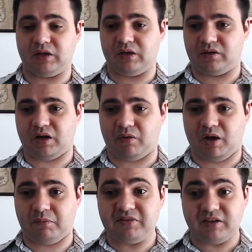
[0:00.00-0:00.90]
Now,
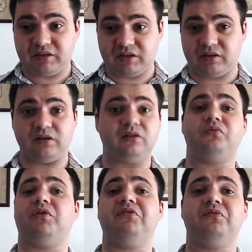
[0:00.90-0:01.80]
I'm sitting here in
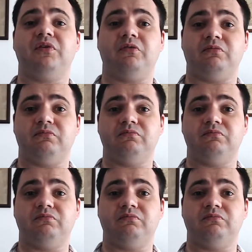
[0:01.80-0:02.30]
front of you.